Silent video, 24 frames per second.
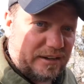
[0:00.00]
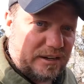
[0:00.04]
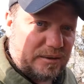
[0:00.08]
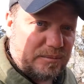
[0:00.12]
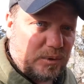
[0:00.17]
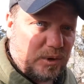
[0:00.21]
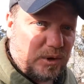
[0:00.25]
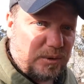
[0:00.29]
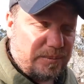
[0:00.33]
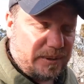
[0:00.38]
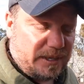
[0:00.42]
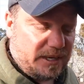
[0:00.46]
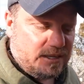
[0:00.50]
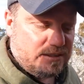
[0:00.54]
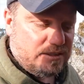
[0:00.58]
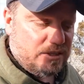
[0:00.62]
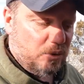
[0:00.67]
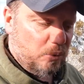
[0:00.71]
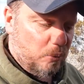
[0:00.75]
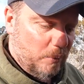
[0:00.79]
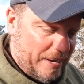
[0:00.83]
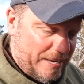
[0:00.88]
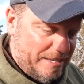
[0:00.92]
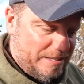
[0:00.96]
anymore because of
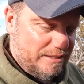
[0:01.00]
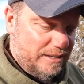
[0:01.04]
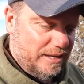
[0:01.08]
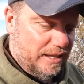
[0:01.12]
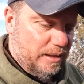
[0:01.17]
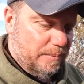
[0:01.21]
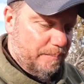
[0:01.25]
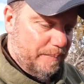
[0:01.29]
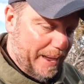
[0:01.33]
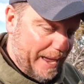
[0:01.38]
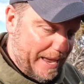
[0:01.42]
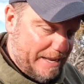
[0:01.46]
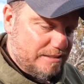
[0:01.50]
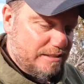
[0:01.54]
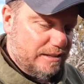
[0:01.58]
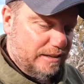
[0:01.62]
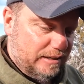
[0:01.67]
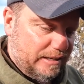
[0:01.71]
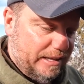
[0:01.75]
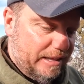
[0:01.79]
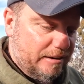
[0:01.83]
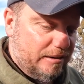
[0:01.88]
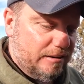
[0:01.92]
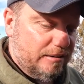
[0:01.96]
the weight and the mass of
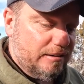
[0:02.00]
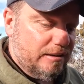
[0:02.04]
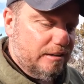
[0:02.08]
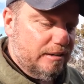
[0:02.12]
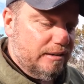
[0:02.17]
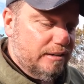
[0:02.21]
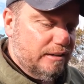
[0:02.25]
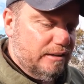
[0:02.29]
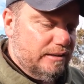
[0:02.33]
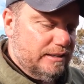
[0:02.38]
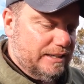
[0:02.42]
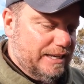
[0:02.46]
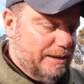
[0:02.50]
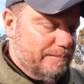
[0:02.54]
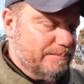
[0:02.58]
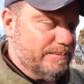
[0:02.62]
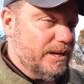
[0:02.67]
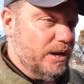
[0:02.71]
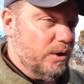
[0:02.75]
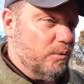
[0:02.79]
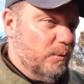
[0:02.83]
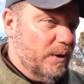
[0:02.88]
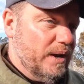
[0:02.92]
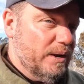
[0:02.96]
the leather to keep
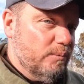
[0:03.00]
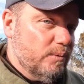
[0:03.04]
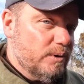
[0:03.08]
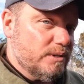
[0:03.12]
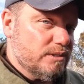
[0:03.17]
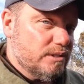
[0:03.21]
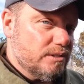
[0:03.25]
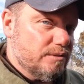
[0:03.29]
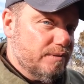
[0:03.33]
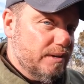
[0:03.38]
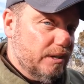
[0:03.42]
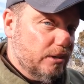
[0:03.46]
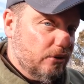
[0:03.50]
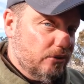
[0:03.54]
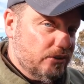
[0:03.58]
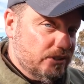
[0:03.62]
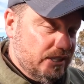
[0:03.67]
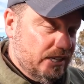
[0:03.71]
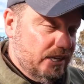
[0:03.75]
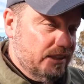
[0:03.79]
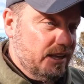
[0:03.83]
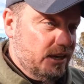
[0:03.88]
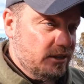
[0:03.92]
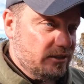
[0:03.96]
down weight, which this vehicle
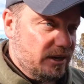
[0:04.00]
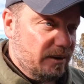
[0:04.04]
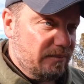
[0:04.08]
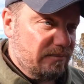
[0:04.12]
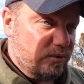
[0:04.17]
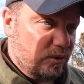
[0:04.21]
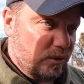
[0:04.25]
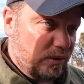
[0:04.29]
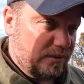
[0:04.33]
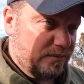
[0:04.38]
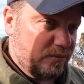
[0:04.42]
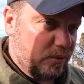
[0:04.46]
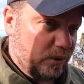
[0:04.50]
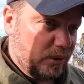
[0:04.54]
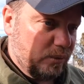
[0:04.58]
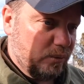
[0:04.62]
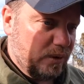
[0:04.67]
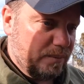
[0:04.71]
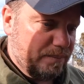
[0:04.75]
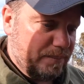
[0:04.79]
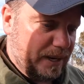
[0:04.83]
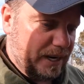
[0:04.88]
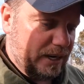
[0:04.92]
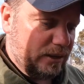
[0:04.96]
did. They dropped
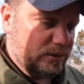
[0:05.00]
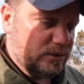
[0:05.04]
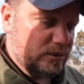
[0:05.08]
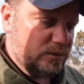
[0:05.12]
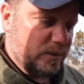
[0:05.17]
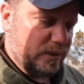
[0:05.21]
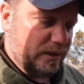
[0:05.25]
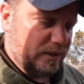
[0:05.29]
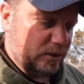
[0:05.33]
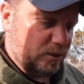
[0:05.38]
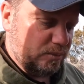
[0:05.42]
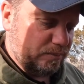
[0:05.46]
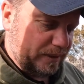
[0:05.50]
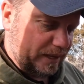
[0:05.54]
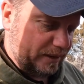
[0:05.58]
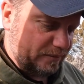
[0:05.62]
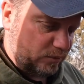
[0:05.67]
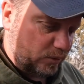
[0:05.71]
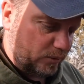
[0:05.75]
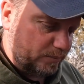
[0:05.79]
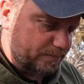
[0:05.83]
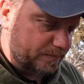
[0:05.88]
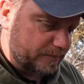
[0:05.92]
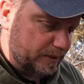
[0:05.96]
441 pounds with the new
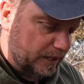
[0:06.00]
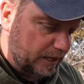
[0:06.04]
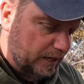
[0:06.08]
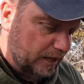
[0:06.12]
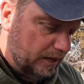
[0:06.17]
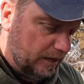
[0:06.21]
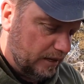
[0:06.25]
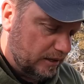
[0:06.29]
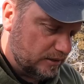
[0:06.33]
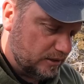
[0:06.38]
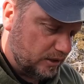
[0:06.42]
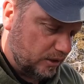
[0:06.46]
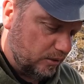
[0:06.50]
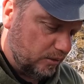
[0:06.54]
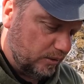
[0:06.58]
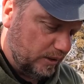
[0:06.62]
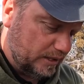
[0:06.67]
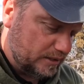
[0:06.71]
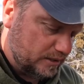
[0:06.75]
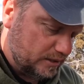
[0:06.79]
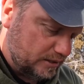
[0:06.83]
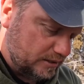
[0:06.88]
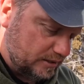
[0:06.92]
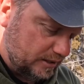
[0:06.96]
platform. So
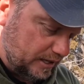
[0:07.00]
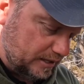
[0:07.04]
it's just,